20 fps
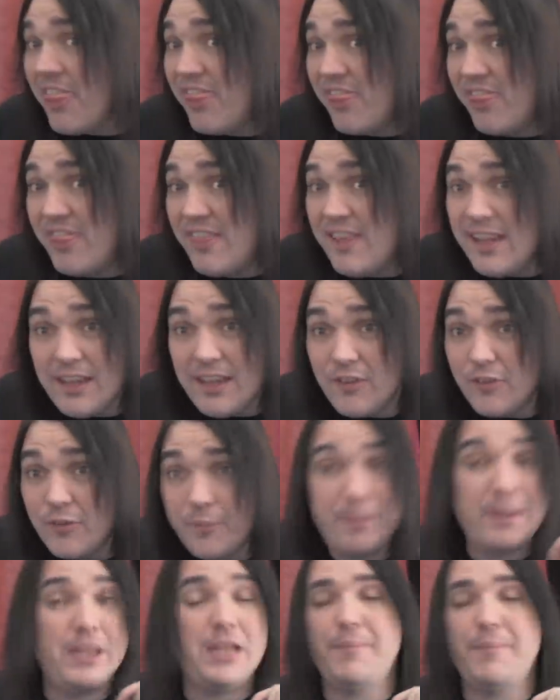these
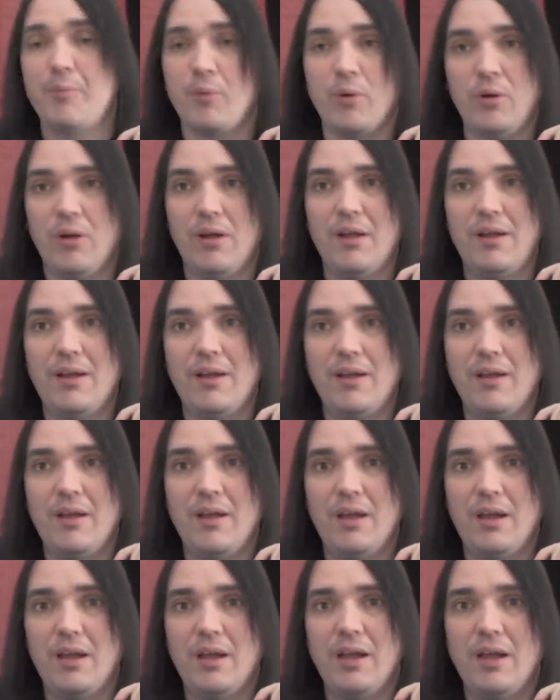people
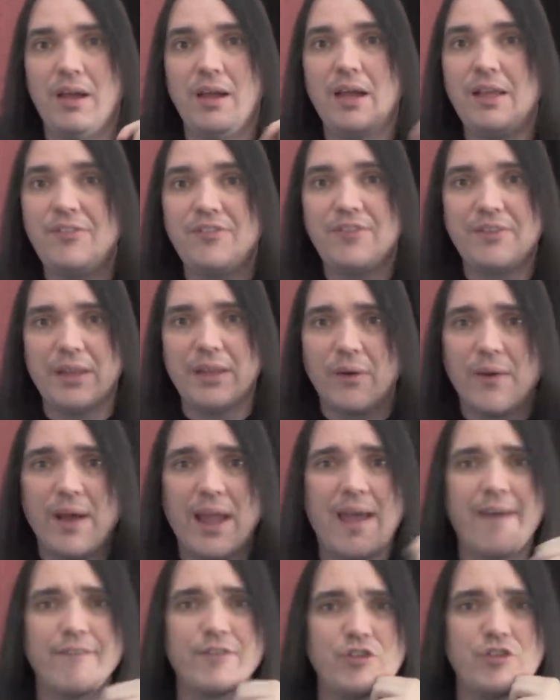still
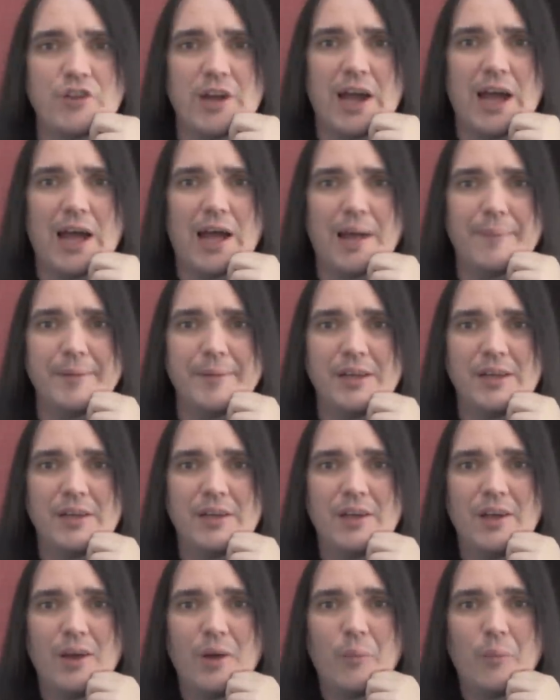have a job
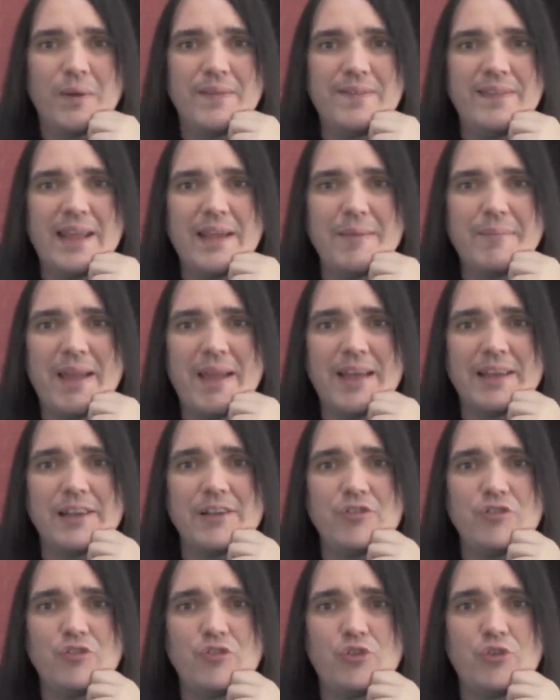when they
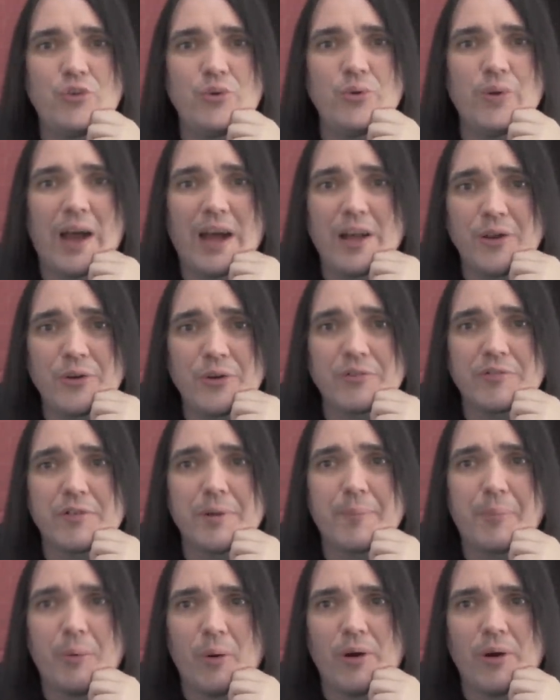managed to
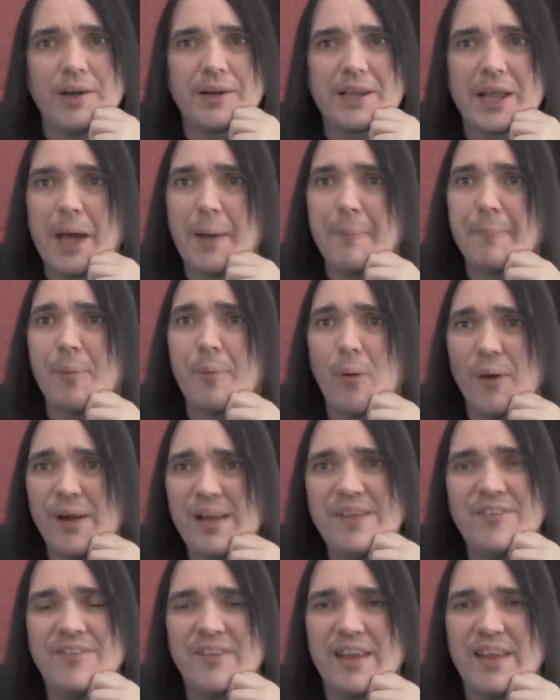underreport a
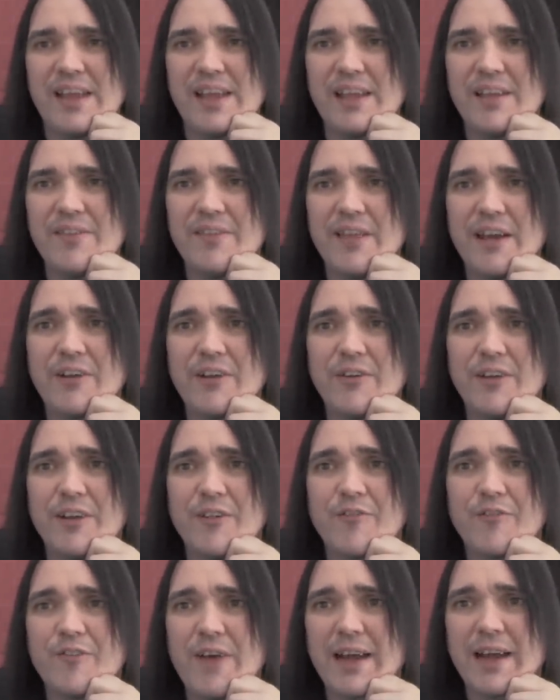poisoning that could
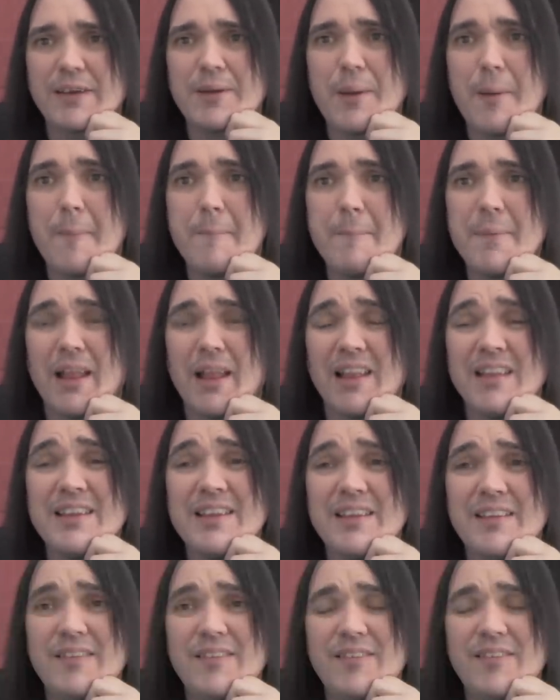affect
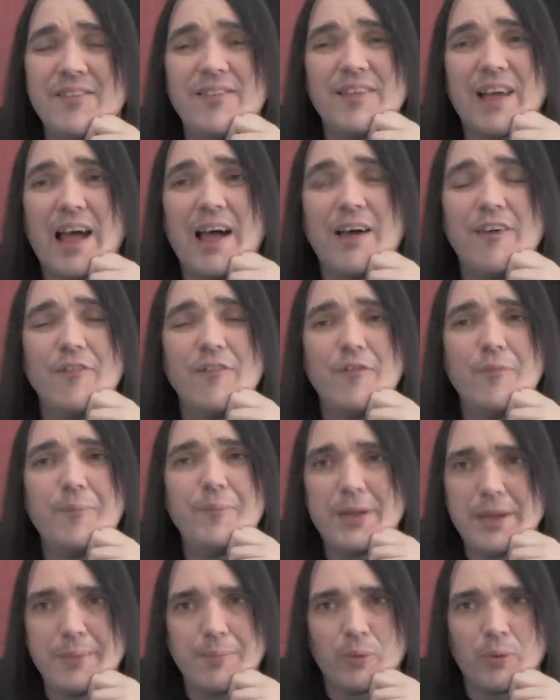millions of
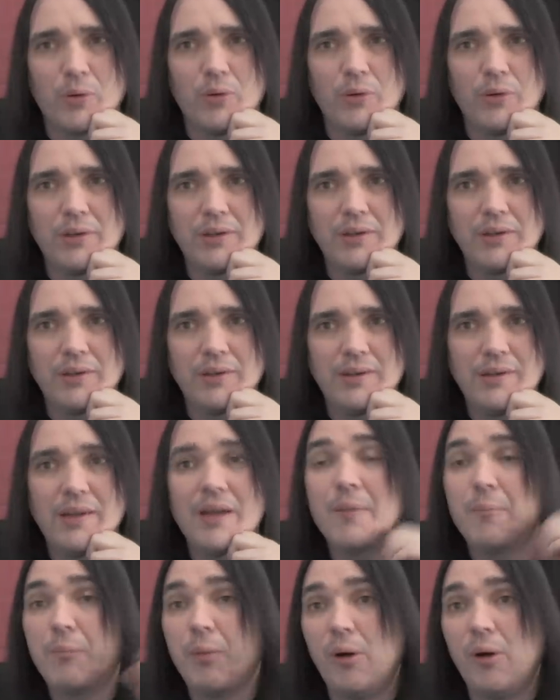people,
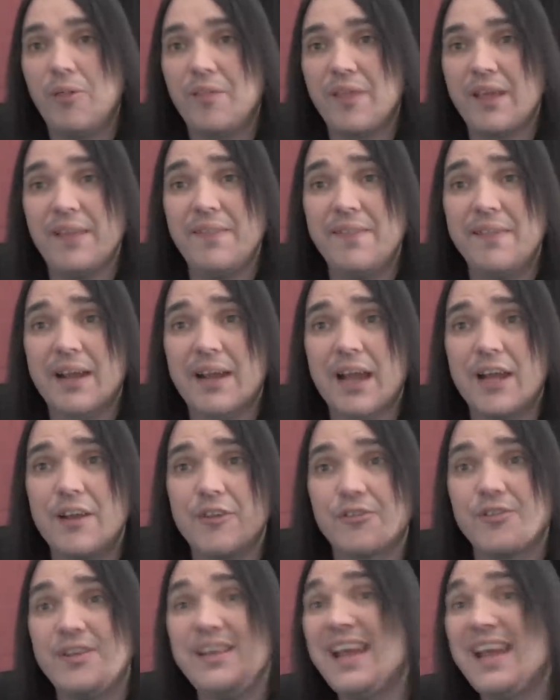both in the
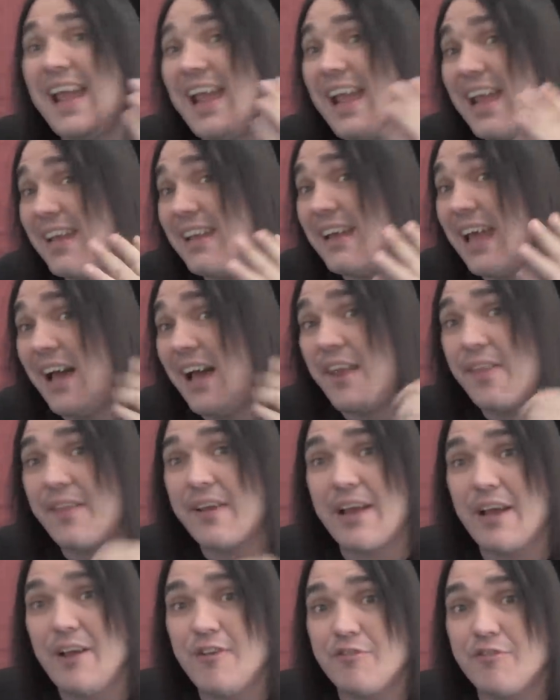country and out of the
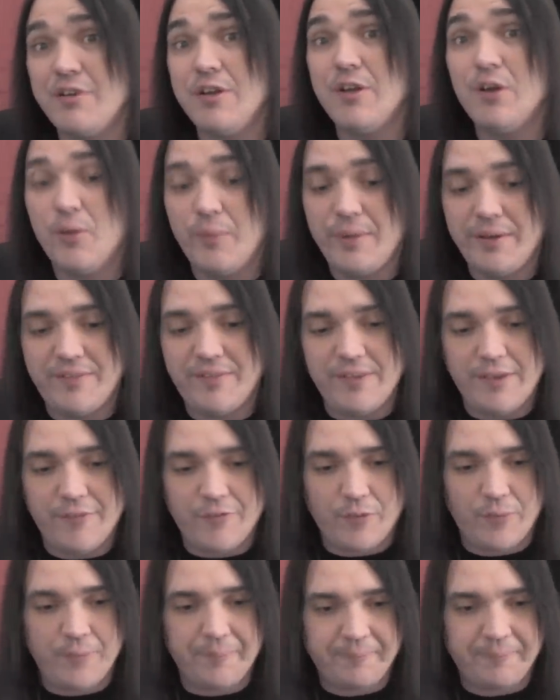country, who eat
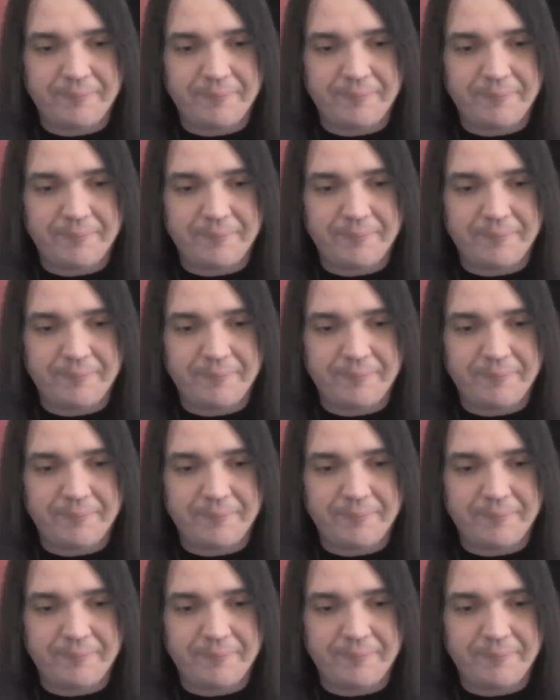seafood.